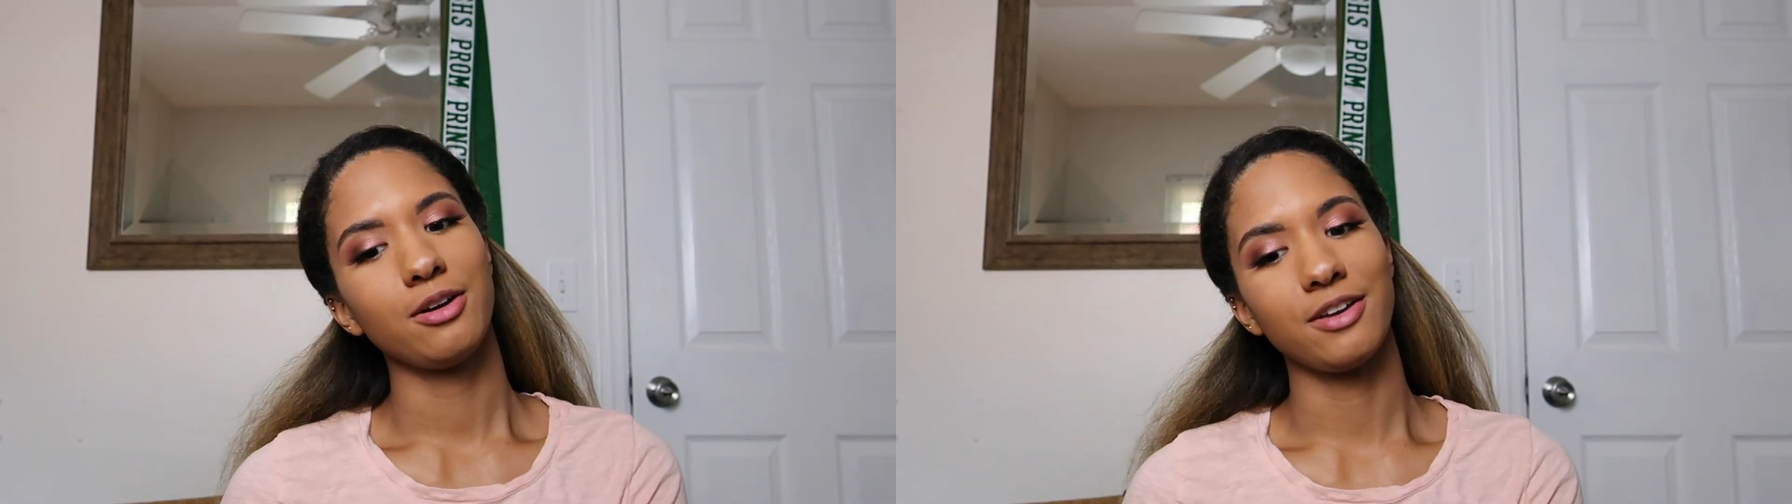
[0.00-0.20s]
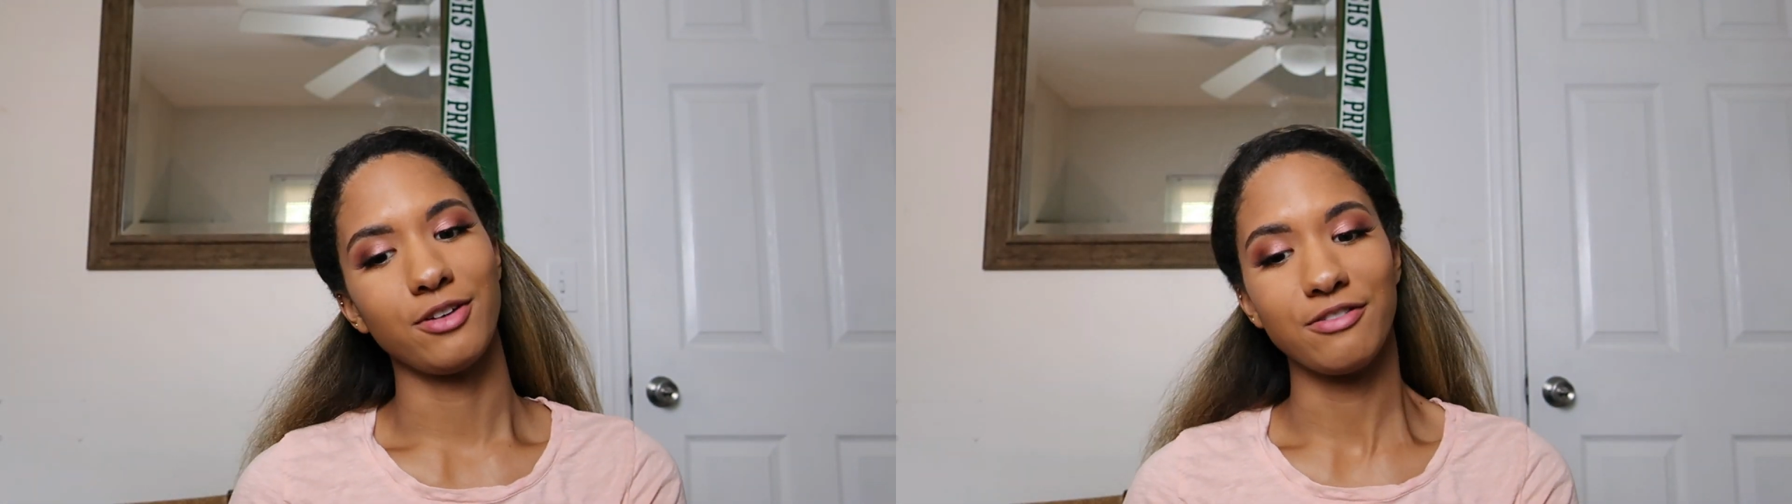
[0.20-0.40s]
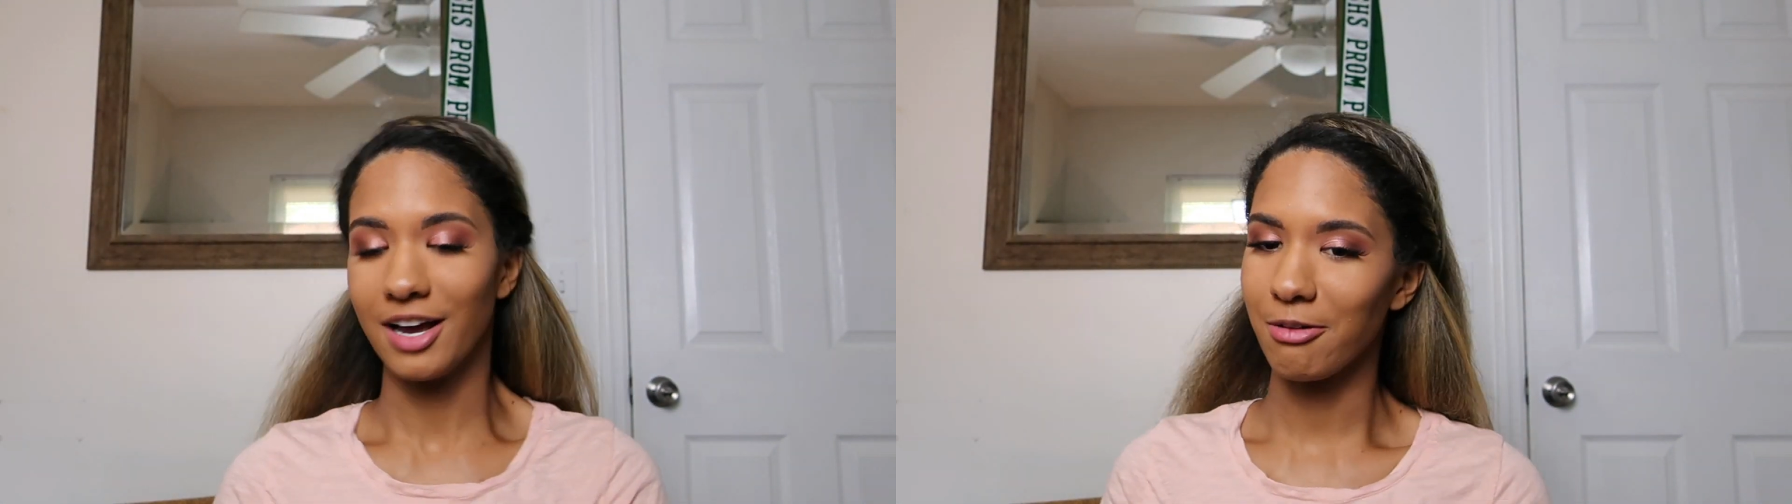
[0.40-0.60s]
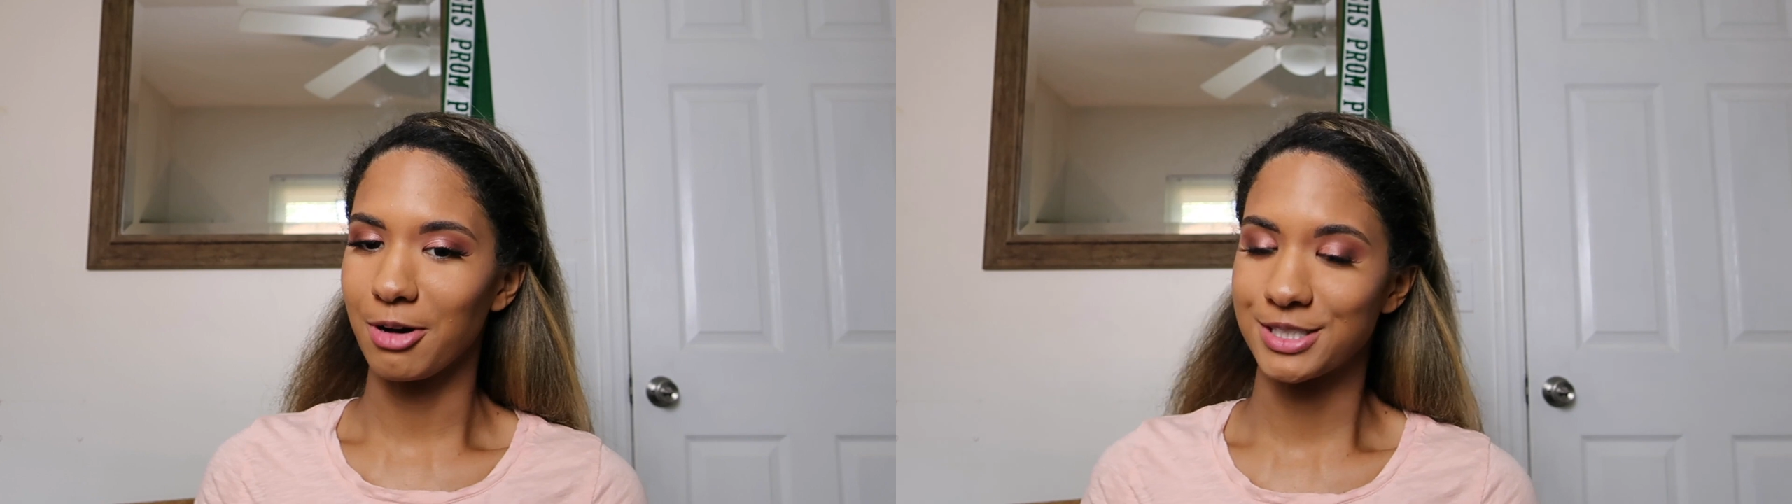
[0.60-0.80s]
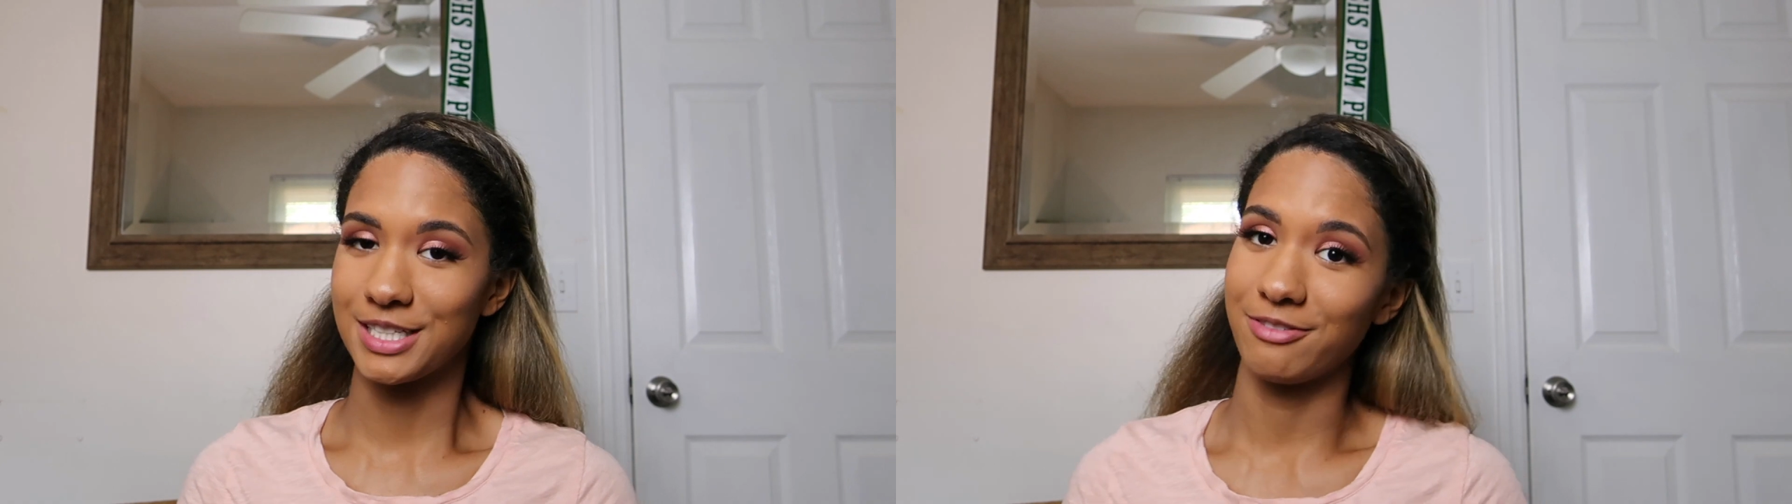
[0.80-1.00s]
If you've not
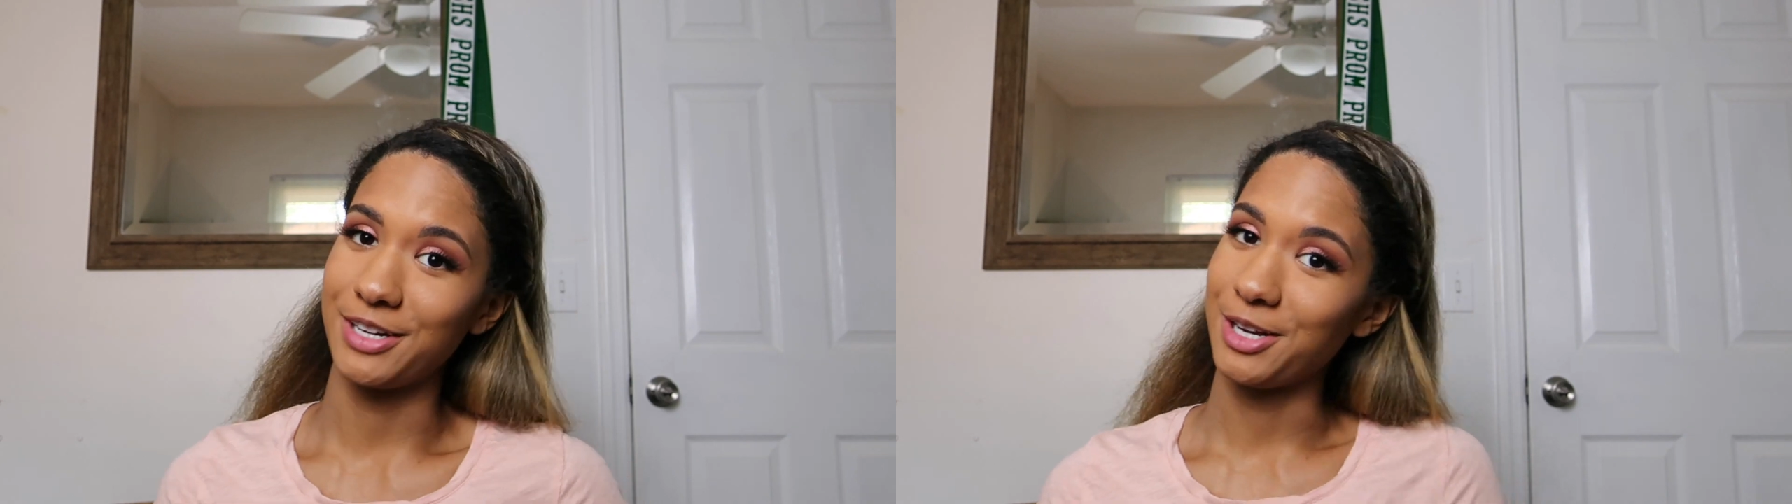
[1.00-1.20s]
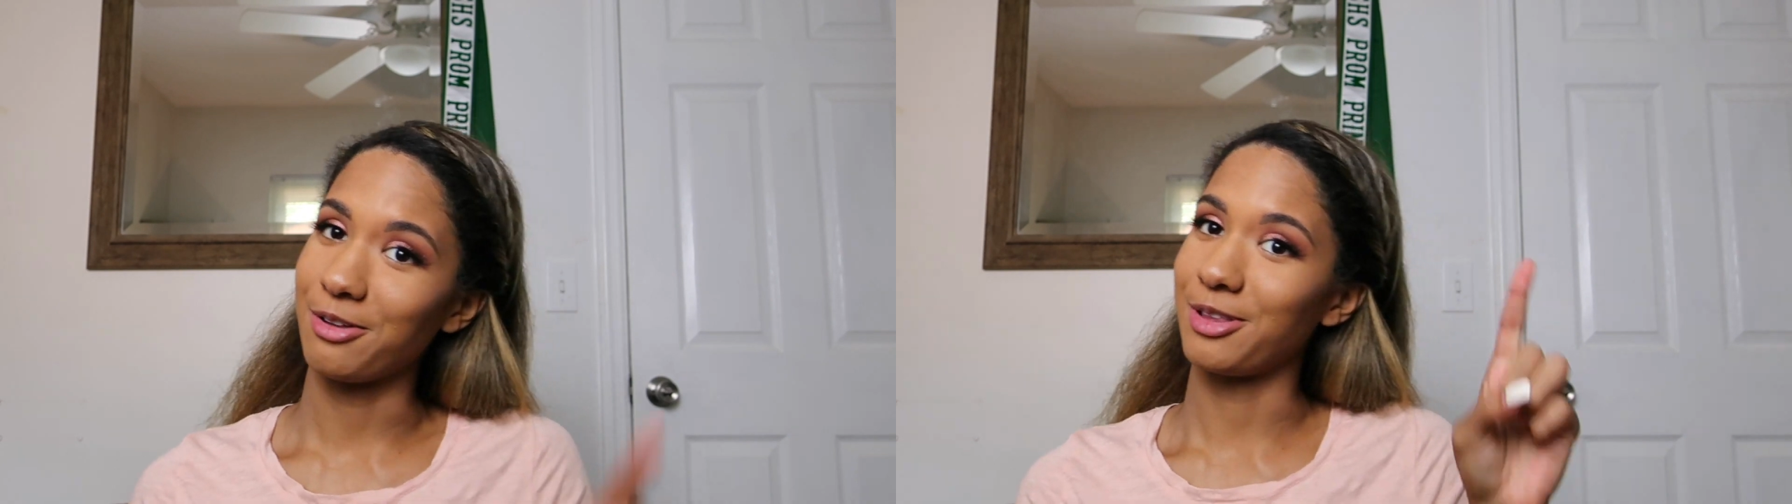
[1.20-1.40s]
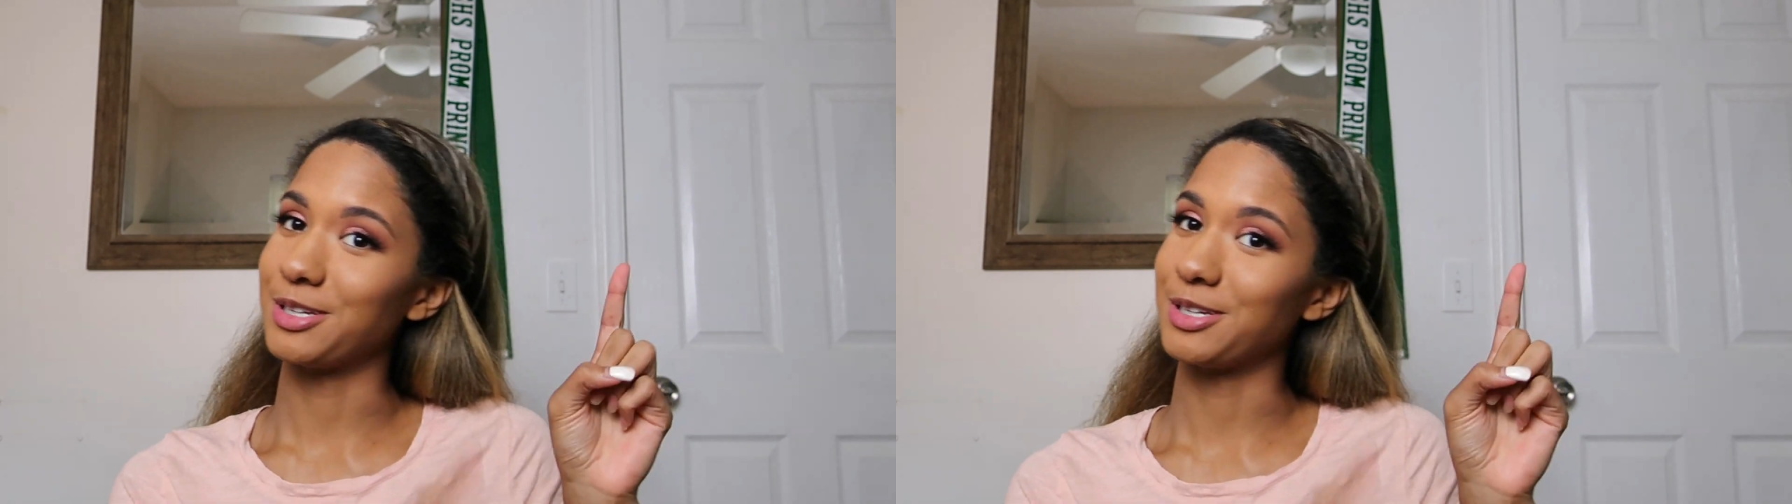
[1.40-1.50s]
watched that video,